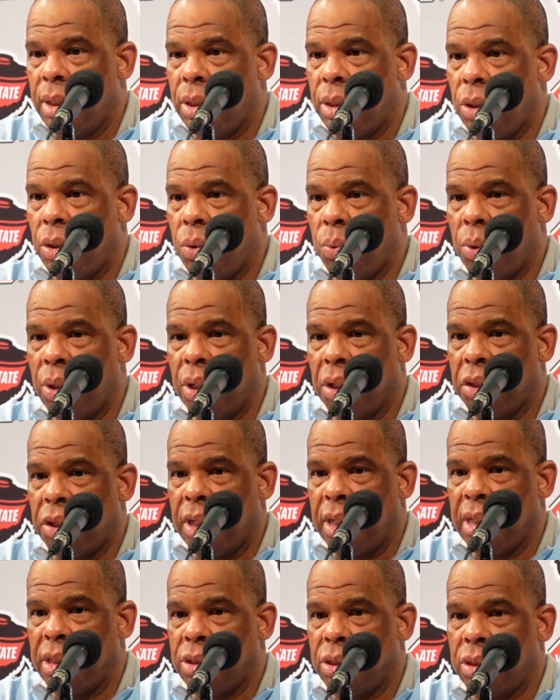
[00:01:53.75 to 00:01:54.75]
you know, one of the
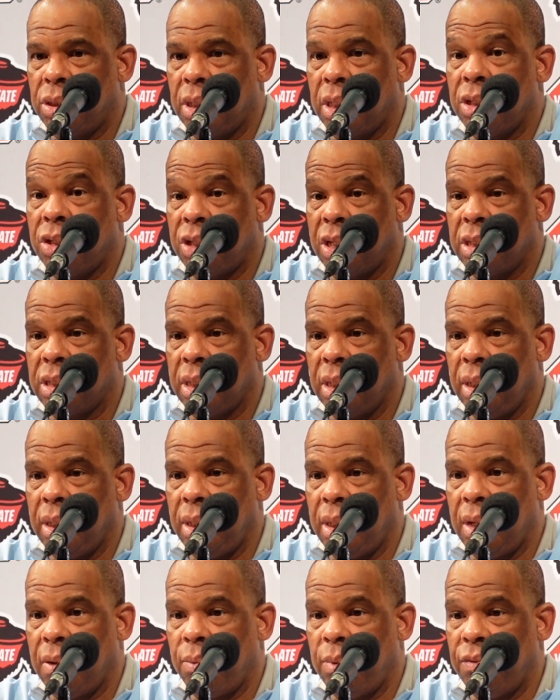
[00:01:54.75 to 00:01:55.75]
things consistently
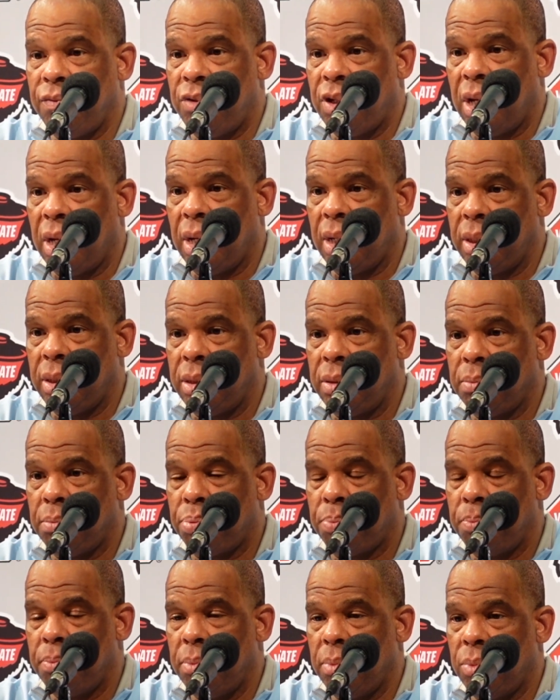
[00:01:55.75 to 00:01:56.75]
that we've done
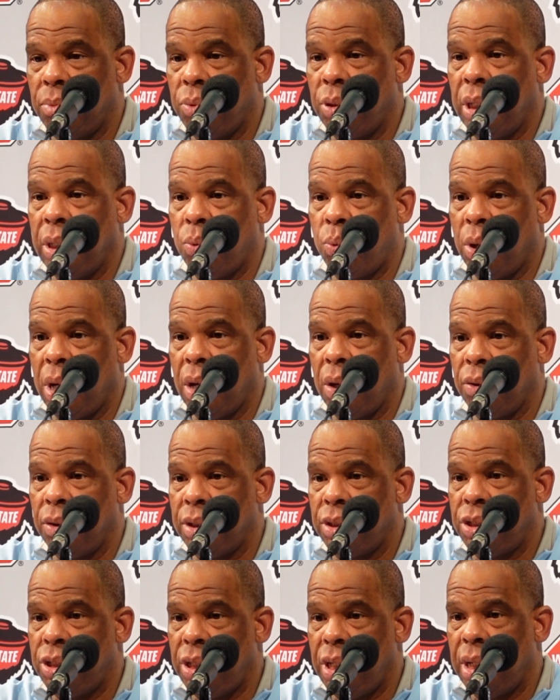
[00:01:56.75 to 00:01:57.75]
really well
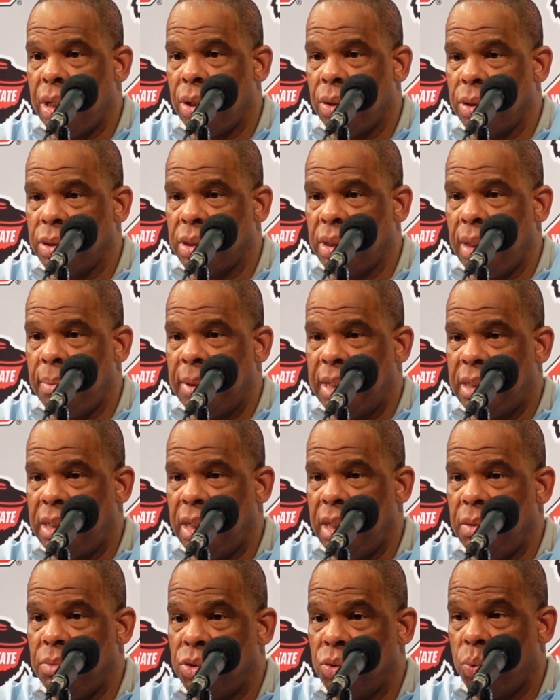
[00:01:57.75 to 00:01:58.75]
this year is limit
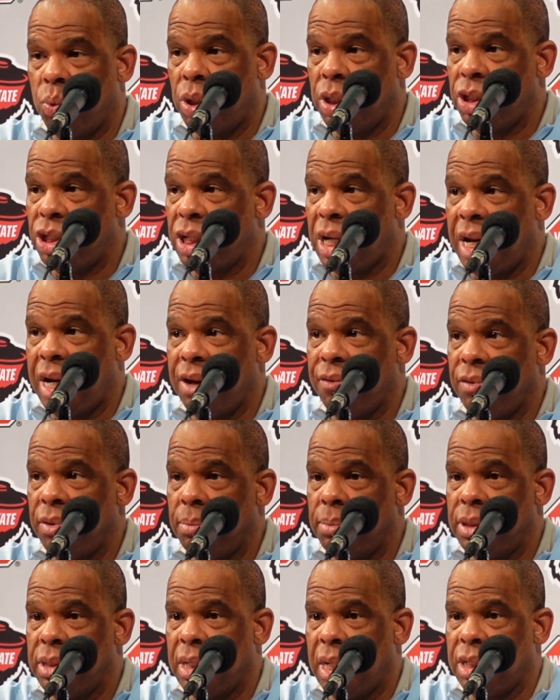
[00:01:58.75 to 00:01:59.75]
teams to one shot every
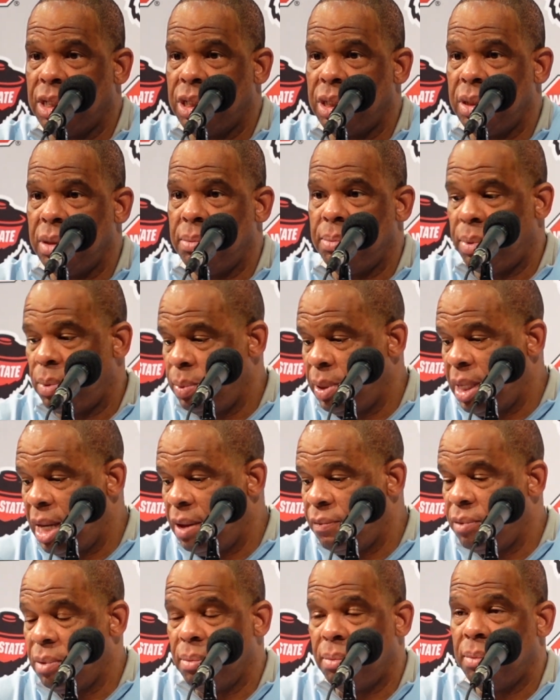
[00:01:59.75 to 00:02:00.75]
possession, but we
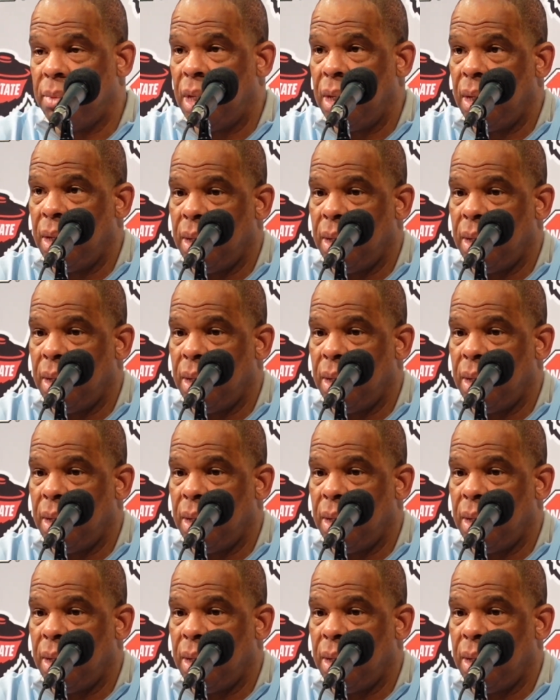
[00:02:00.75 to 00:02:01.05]
gave them